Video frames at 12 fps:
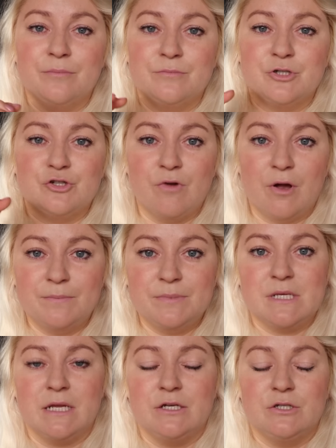
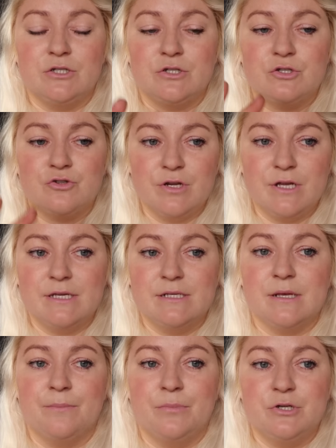shrubs and trees
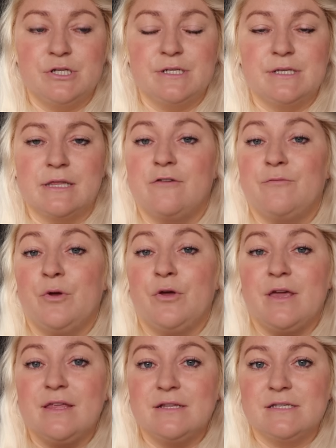and bushes that they've put
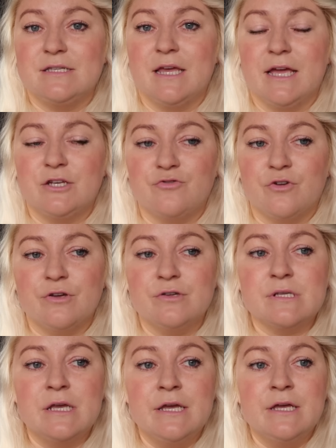into the
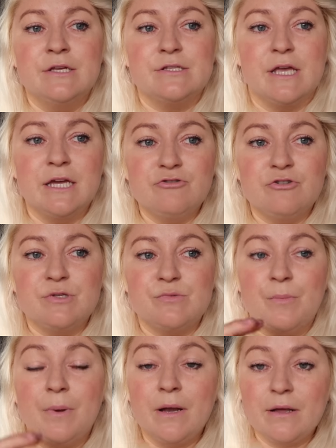hedgerows. So hedgerows
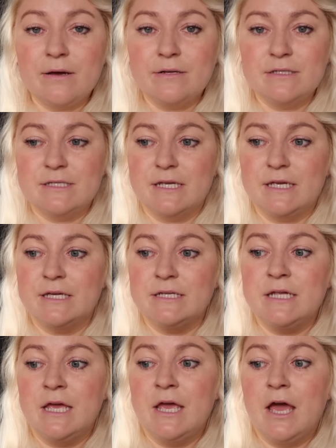were
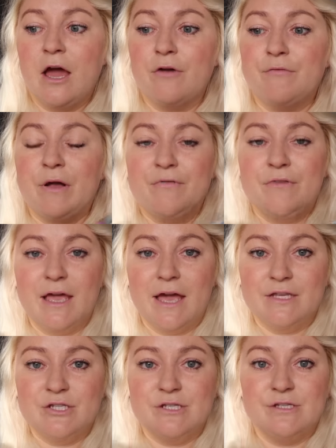planted around the
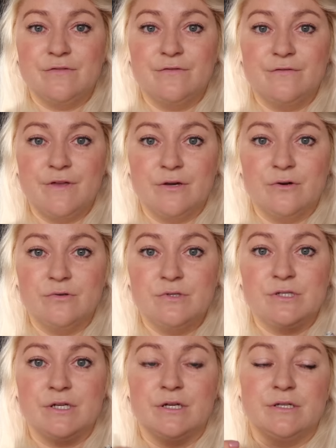edges of fields
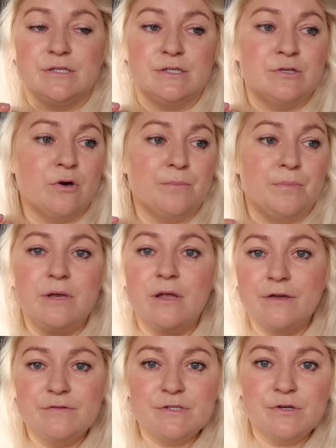to stop
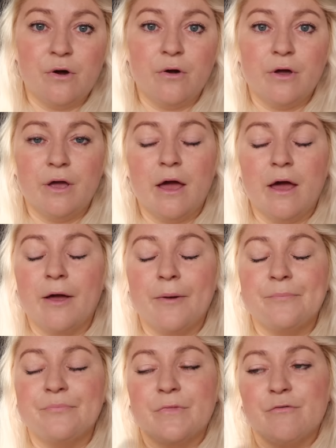livestock
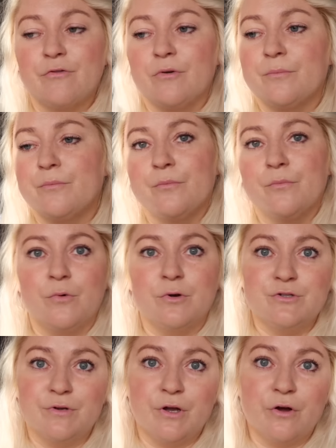from
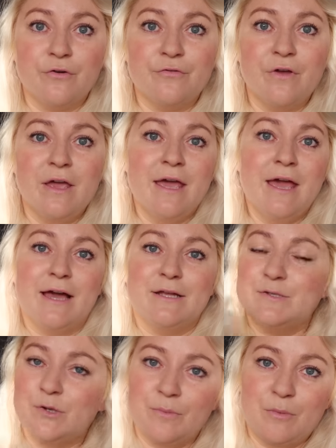wandering off and
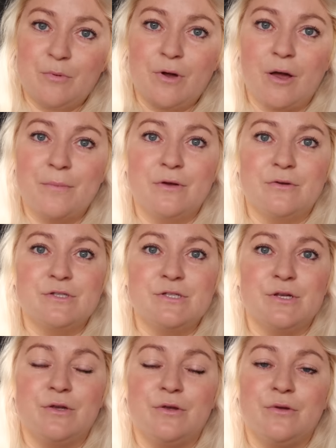stop people coming
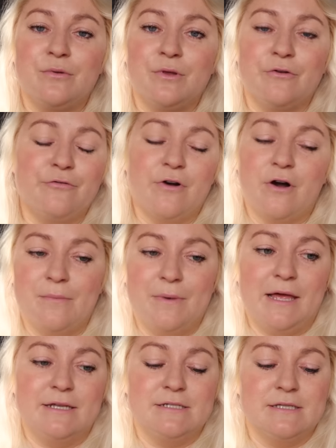onto your
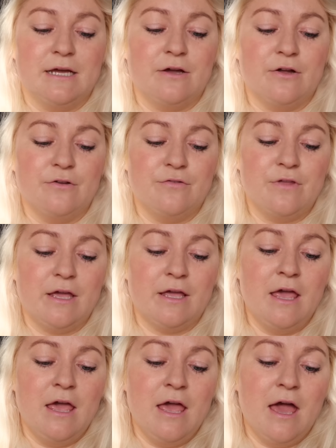farmland and that kind of thing.